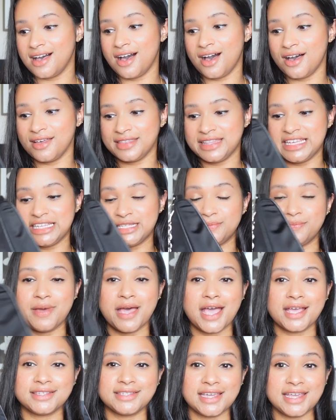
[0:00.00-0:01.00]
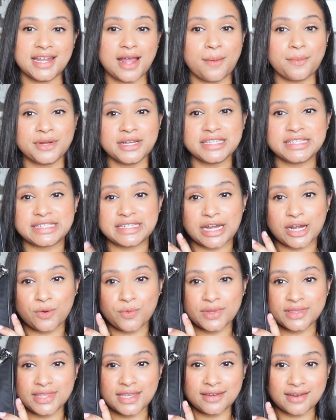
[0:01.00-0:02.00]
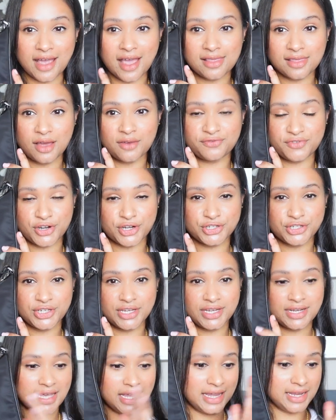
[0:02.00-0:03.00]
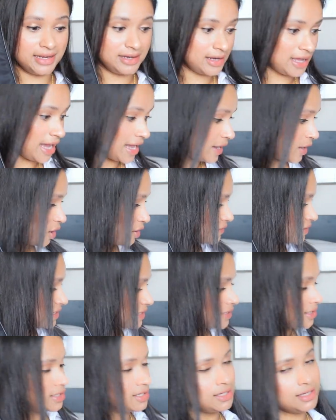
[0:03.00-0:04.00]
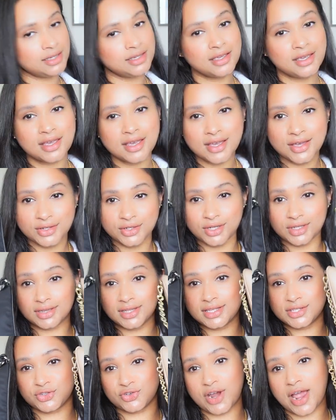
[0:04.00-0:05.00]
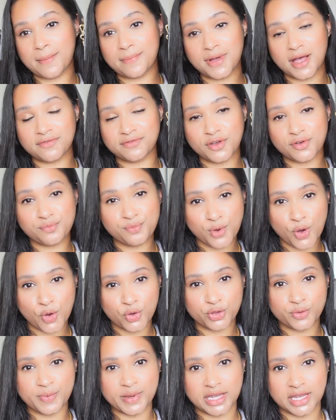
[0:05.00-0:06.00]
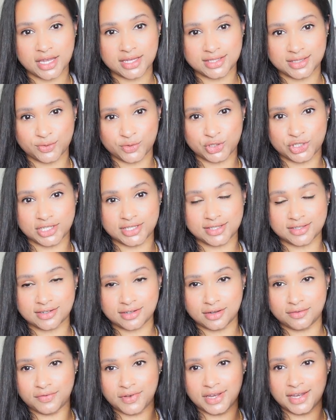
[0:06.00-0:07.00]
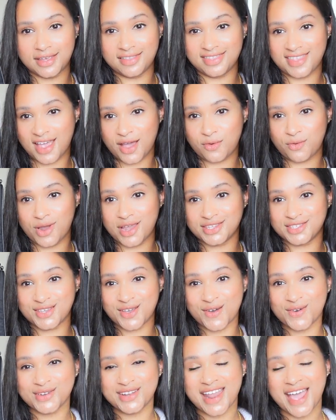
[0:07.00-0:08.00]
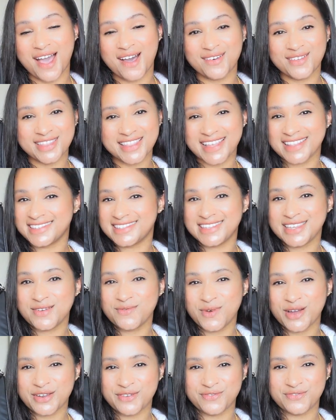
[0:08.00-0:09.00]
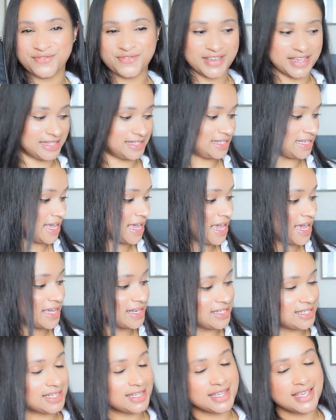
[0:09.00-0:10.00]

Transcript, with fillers: on these bags. And I'm going to start with the nylon version, and I obviously took the strap off of both because it was just convenient that way. So now let's see what fits. And